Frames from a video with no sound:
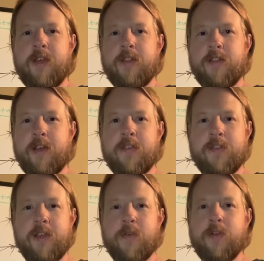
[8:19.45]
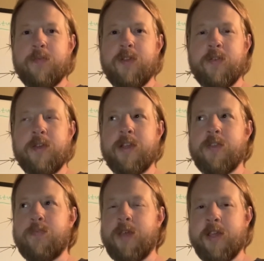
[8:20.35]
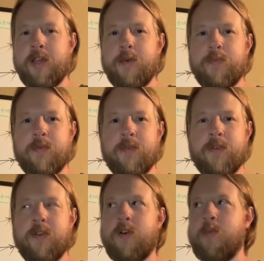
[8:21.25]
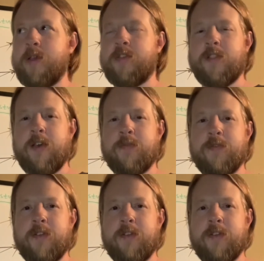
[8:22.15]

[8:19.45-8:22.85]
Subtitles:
The last thing I want to be doing is picking up all my stuff